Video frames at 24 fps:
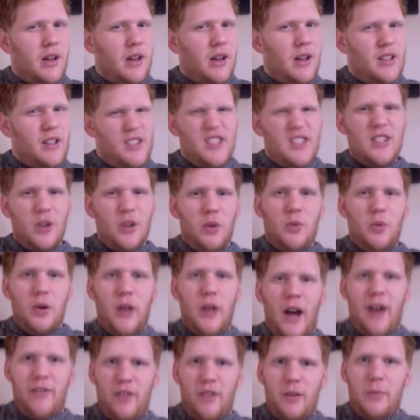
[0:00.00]
and still would
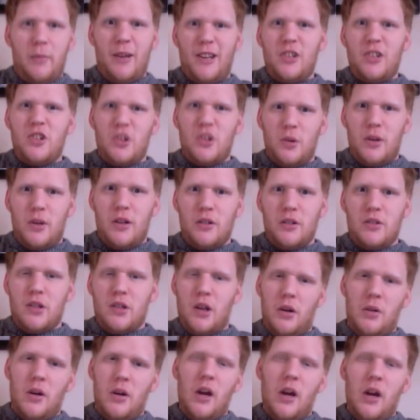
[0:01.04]
have a pitch to it.
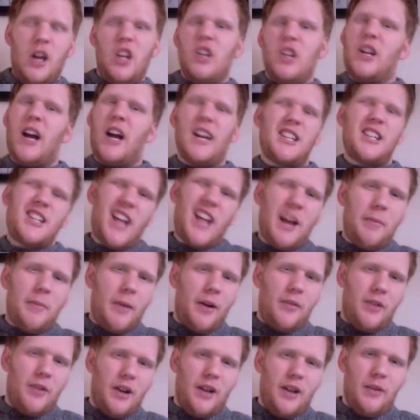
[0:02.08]
So you can't escape
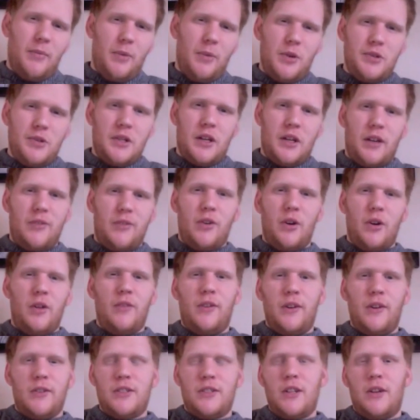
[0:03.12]
that really in music.
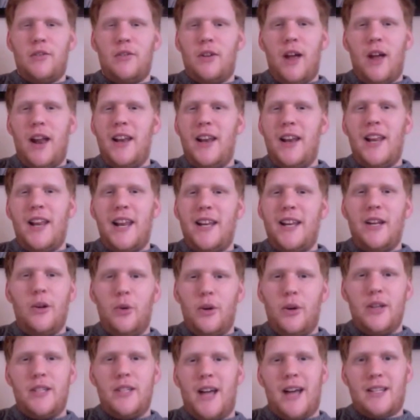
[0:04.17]
If any
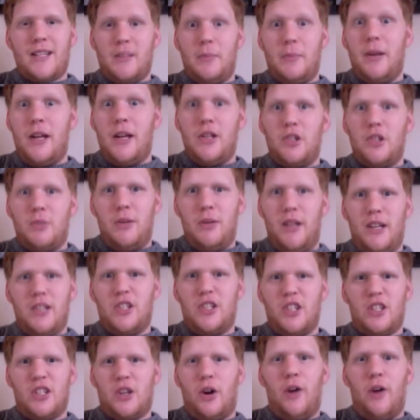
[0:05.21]
noise has a pitch, I mean, it's
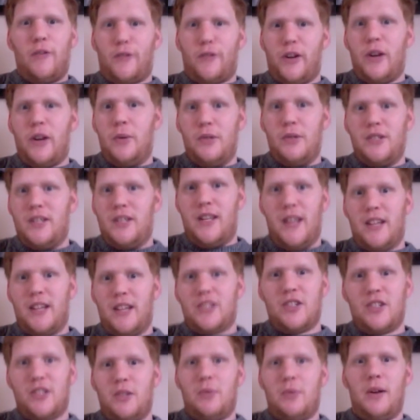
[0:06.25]
just got a frequency.
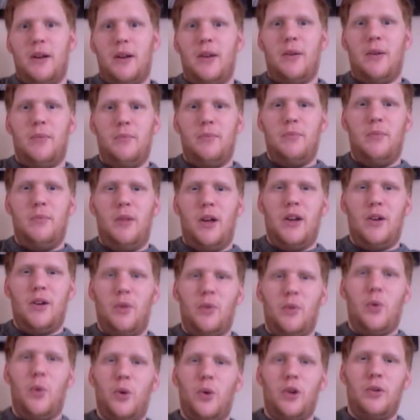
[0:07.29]
That's just the way like
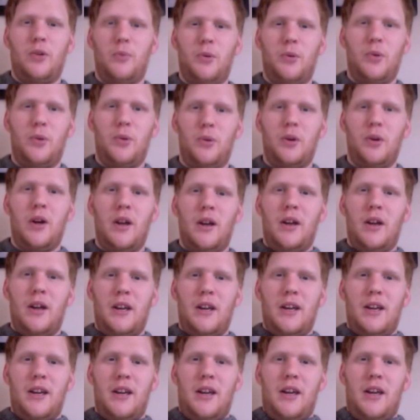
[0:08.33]
audible
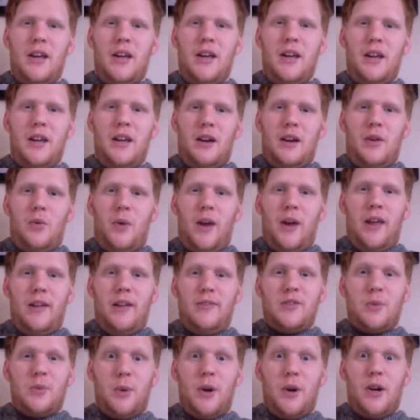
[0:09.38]

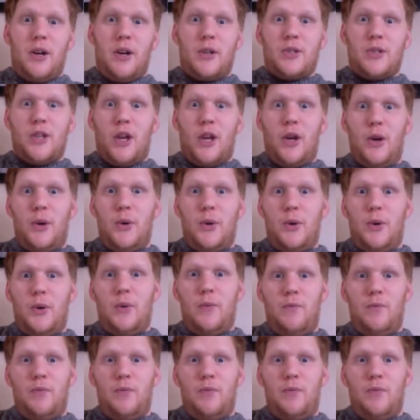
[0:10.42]
waves work. So